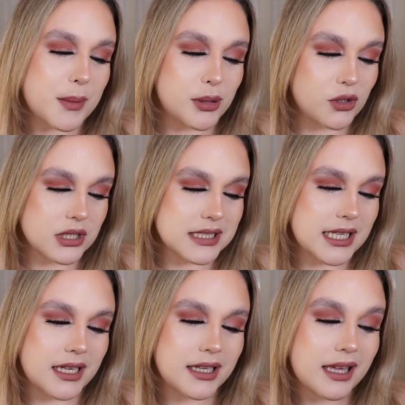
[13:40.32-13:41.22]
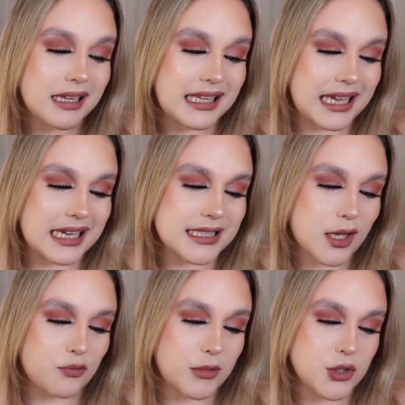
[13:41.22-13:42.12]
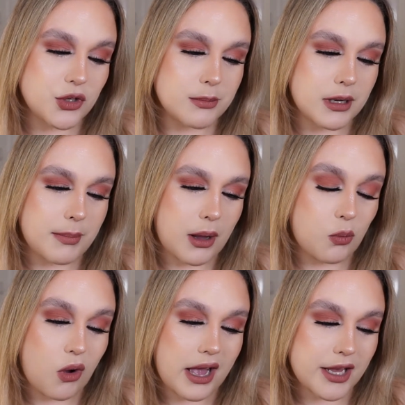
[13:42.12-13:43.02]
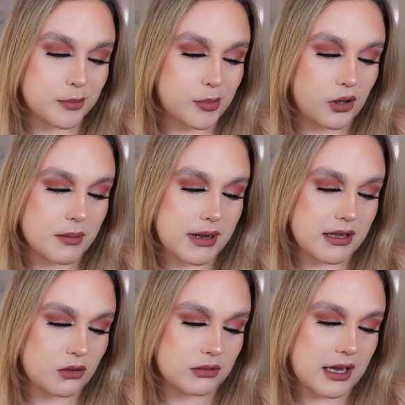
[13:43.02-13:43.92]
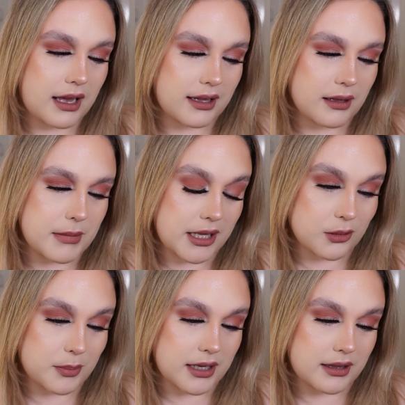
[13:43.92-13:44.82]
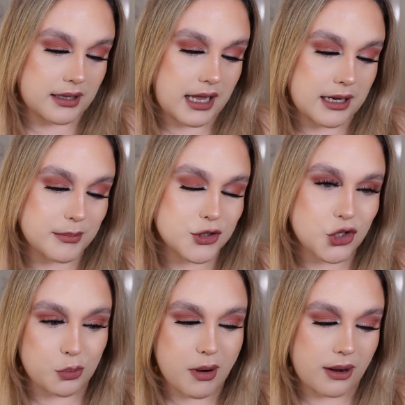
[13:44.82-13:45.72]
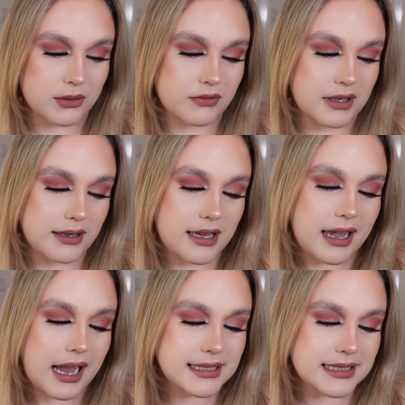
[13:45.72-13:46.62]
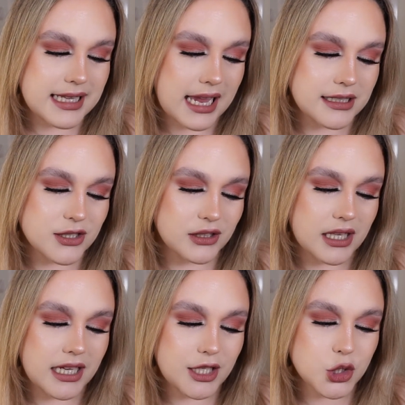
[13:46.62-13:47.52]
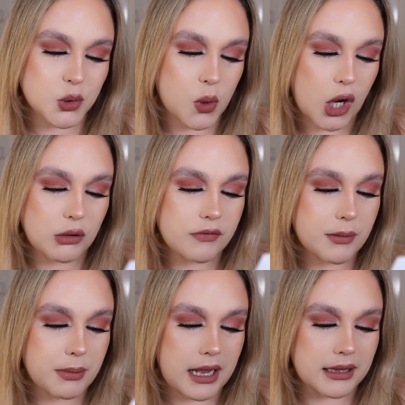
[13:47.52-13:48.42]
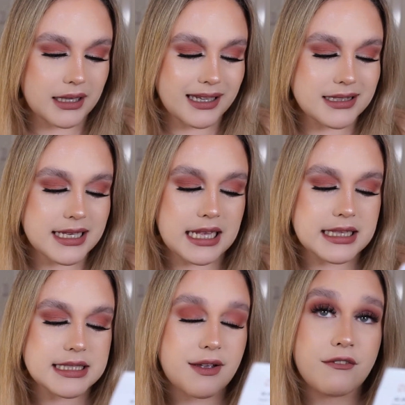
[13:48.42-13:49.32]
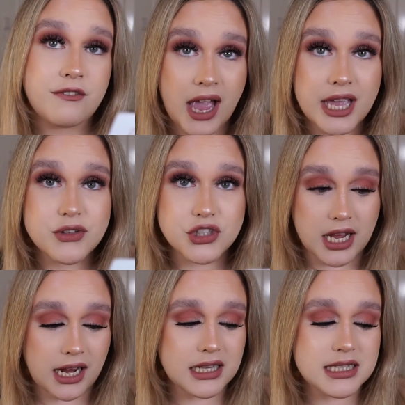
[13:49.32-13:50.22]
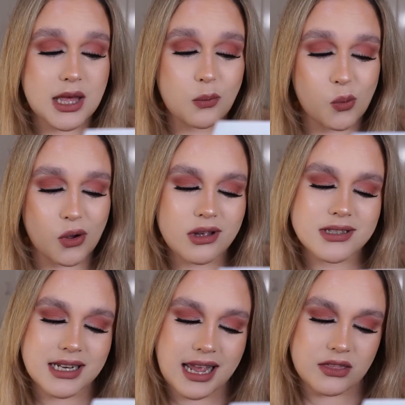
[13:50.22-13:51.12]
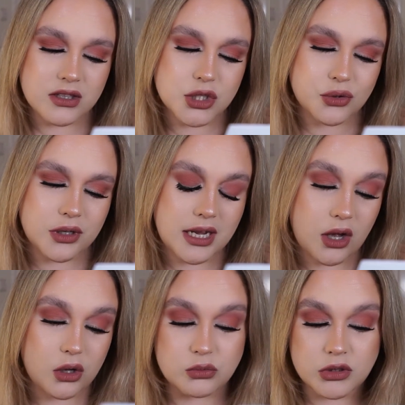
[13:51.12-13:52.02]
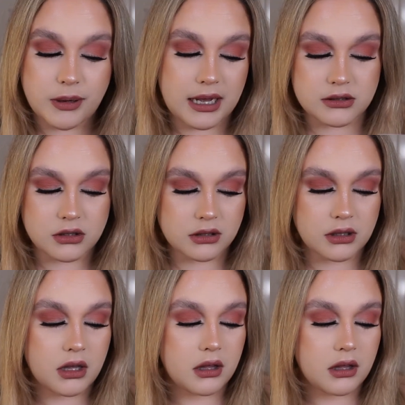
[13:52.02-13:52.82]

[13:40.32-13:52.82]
Plus years of me dreaming about what I could put in my own eye makeup palette, and I'm so proud of it. I designed it so that each quarter of the palette contains 5 shades that work together to create a whole new eye look.